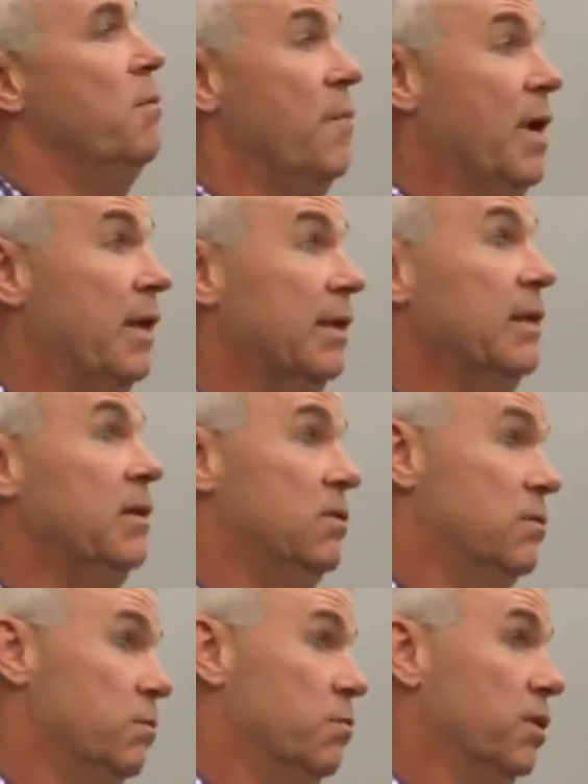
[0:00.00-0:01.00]

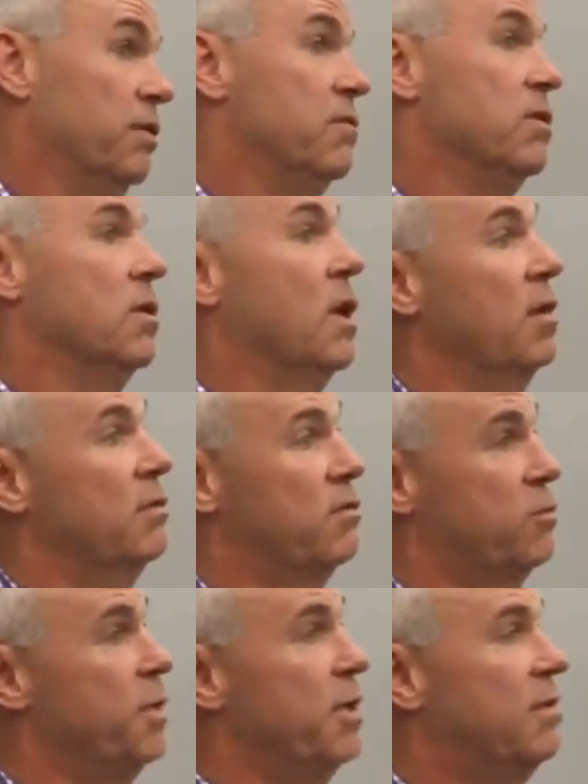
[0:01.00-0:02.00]
mainly, believe it or not,
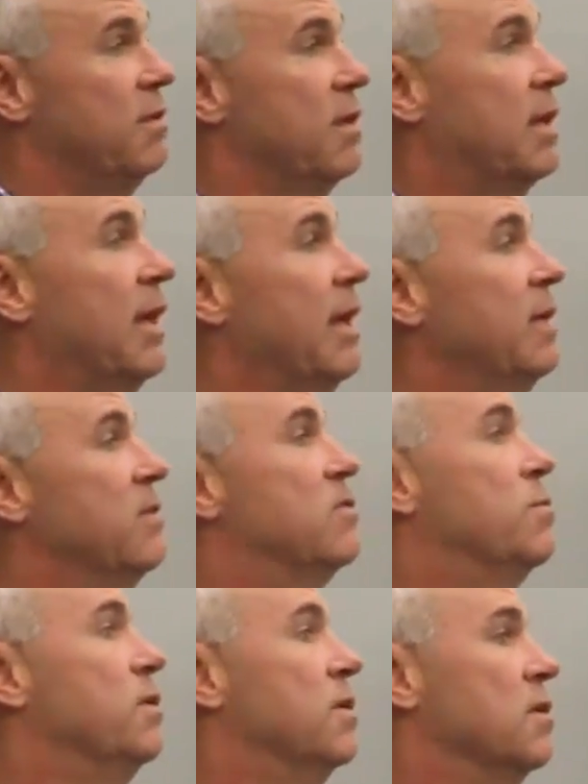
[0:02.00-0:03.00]
speak to the kids,
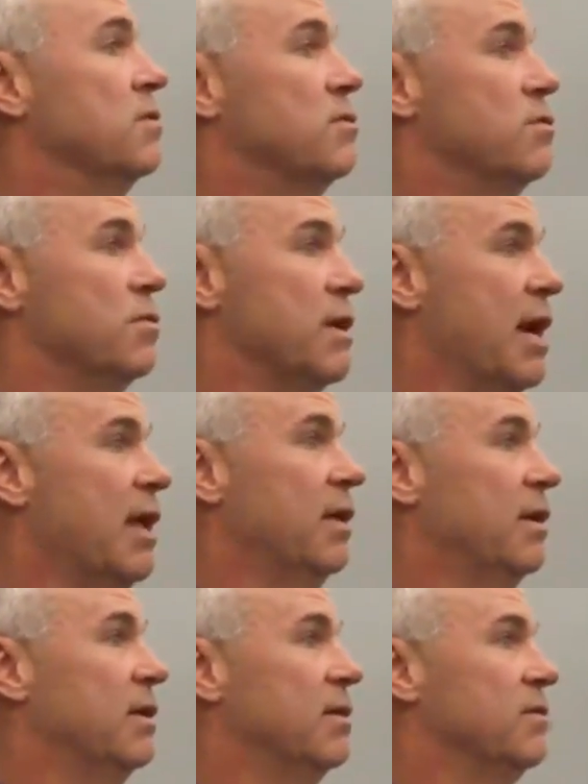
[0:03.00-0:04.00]
because the
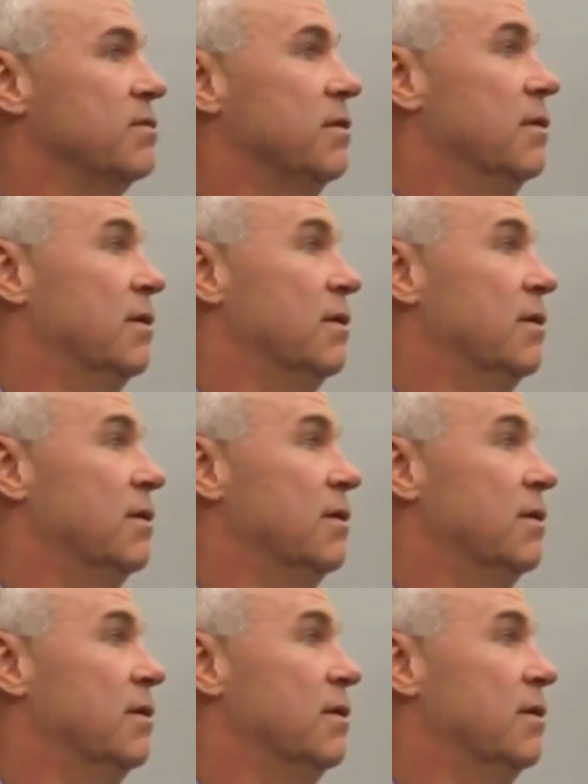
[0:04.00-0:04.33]
reality is,